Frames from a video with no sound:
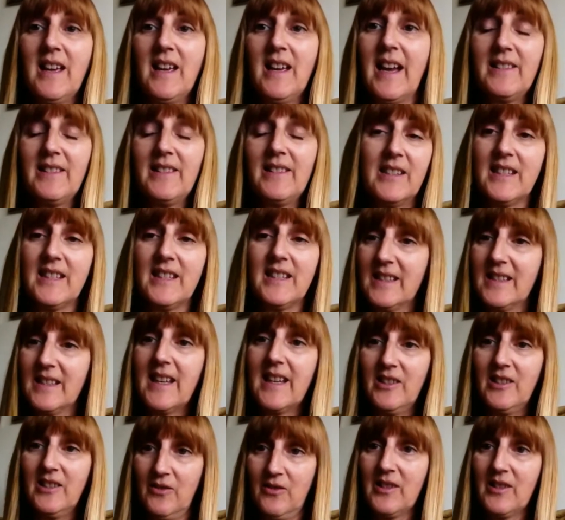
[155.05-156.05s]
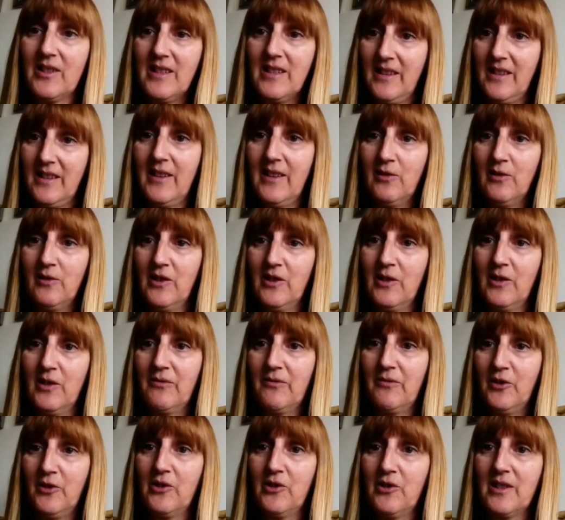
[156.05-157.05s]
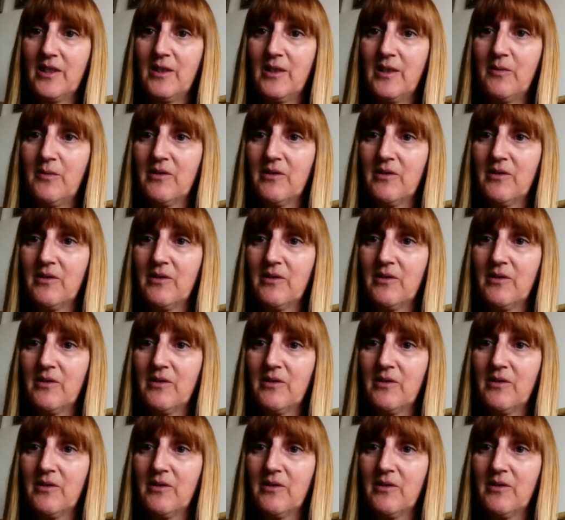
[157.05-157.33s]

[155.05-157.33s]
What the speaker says: And you did get used to that, although at first it